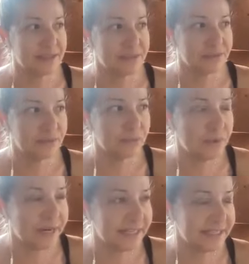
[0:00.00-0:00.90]
to
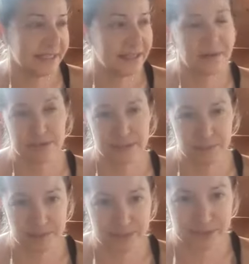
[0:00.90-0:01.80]
what is it that we're
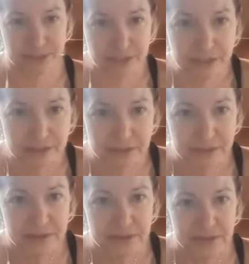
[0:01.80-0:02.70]
supposed to
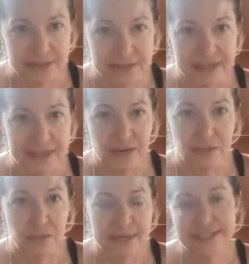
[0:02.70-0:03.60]
do? And
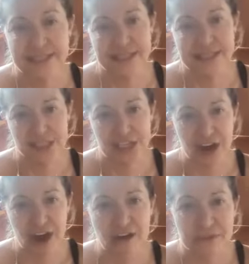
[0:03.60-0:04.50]
what is it that she
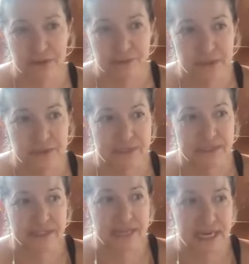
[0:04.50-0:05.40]
offered, which was a
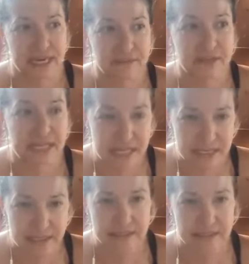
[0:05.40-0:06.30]
state of
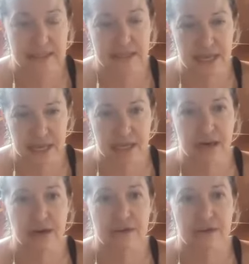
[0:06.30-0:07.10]
ease and taking care